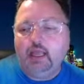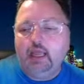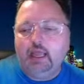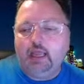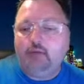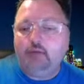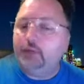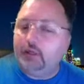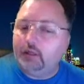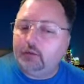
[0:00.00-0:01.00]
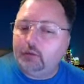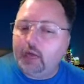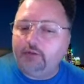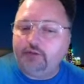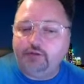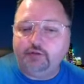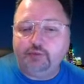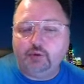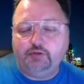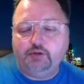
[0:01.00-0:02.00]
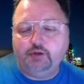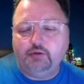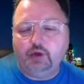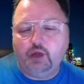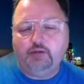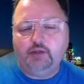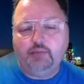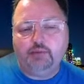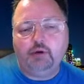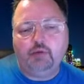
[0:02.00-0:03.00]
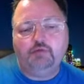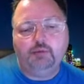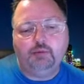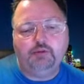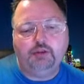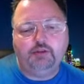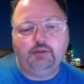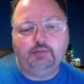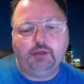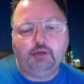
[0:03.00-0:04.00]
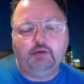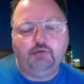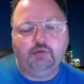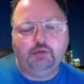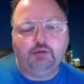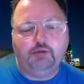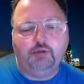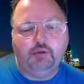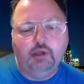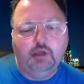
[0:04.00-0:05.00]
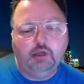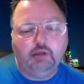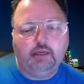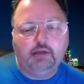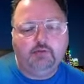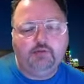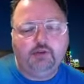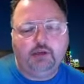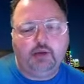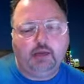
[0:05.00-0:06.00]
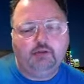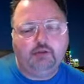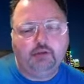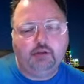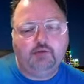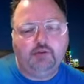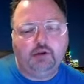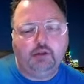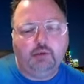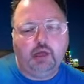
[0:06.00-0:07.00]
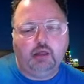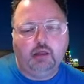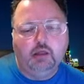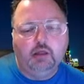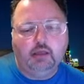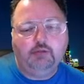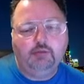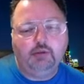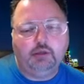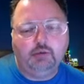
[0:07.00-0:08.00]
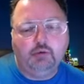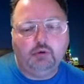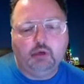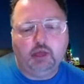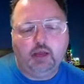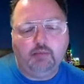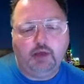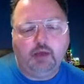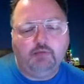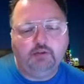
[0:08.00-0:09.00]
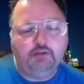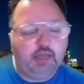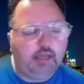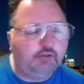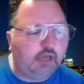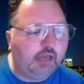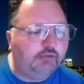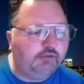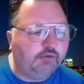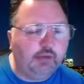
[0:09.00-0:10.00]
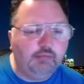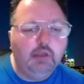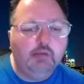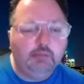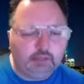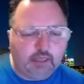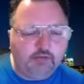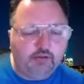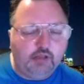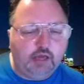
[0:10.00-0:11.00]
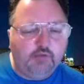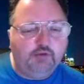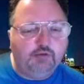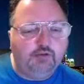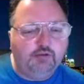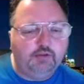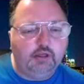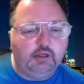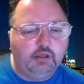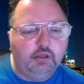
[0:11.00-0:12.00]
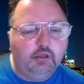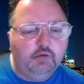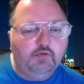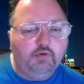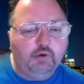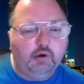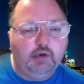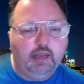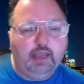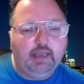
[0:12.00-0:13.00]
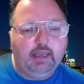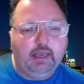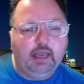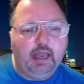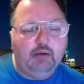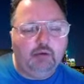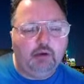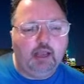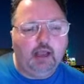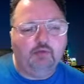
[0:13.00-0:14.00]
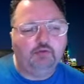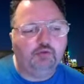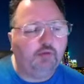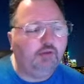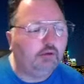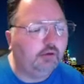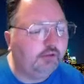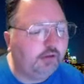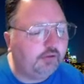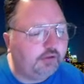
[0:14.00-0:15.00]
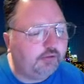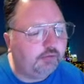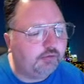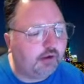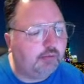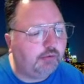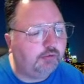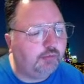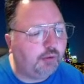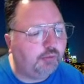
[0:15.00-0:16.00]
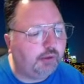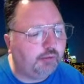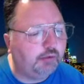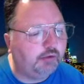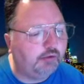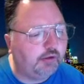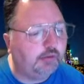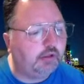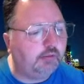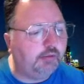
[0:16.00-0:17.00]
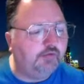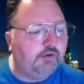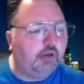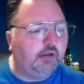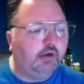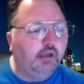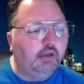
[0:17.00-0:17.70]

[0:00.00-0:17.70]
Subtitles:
And it's been a little while since you posted new content, but hopefully we'll see something new from you soon. Your latest video actually did fairly well. That's really cool. Obviously as a live stream, but that's a lot of views still for a hour and a half. 1,260 subscribers. I'm hoping we can push them a little bit farther.